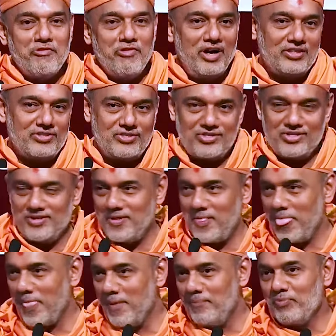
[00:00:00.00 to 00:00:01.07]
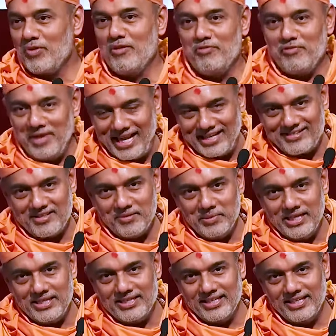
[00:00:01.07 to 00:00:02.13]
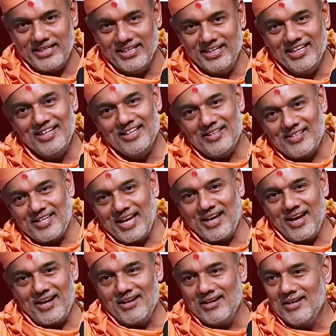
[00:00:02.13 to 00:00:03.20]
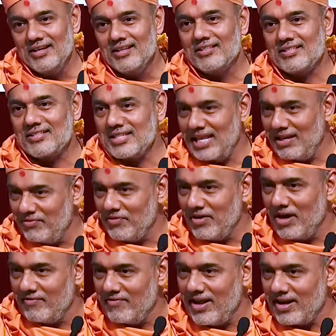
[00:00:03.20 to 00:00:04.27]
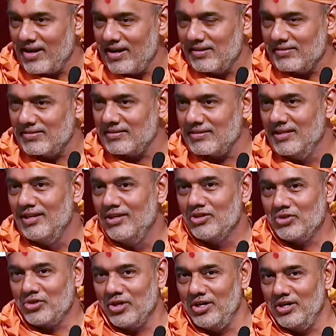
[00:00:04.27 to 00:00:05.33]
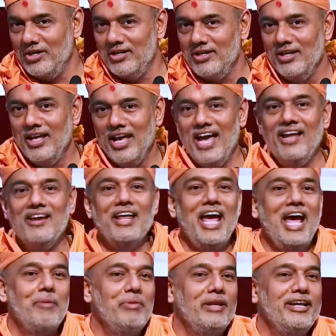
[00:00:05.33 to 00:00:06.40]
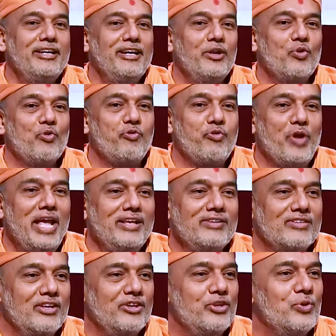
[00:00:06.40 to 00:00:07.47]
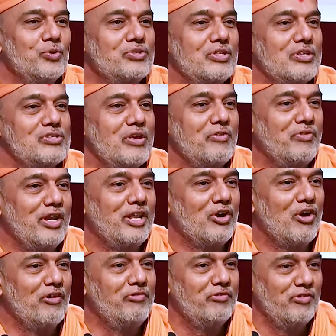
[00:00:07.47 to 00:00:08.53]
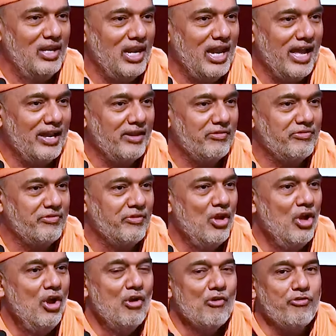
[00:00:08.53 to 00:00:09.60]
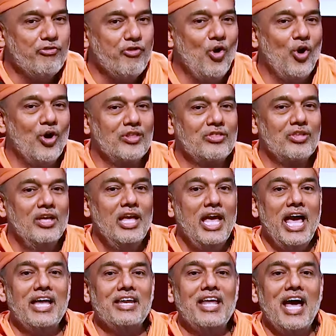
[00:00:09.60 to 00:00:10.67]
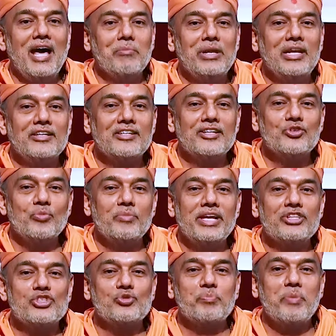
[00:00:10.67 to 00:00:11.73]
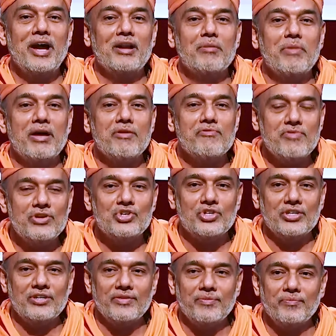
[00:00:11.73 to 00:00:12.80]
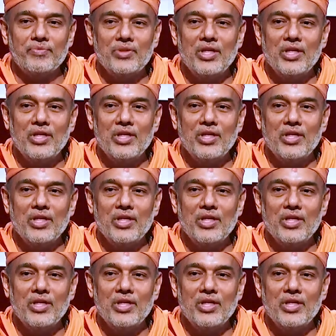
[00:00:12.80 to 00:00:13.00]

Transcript: First, flexibility. Second, self awareness. Third, an ability to face and use the suffering of life. Fourth, an ability to be inspired by vision.